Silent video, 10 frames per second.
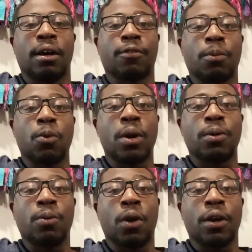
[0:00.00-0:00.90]
from where we
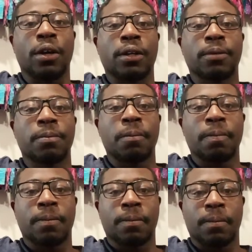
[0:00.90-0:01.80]
were.
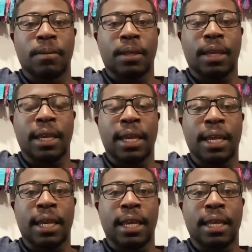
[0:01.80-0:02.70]

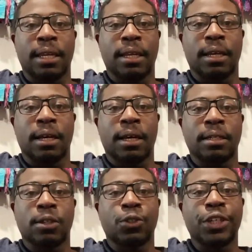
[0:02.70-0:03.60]
And
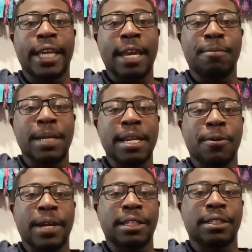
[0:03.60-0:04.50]
so she gave me
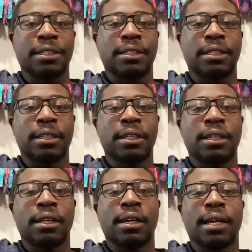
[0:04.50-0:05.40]
directions.
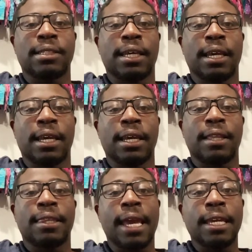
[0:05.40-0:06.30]
I said,
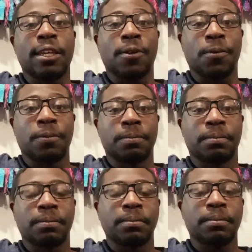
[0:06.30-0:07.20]
"Thank you."
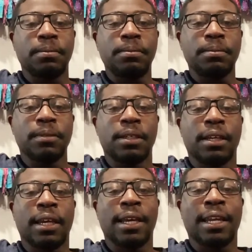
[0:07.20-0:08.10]

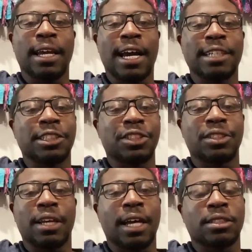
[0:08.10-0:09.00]
And I
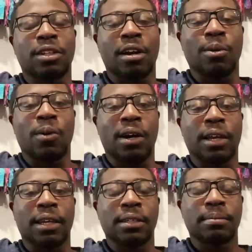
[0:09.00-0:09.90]
started
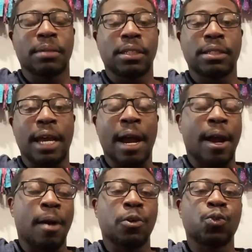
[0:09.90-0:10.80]
walking because
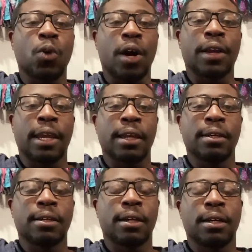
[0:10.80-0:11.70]
I was walking
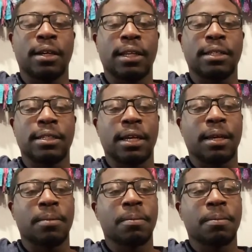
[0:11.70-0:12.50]
at the time.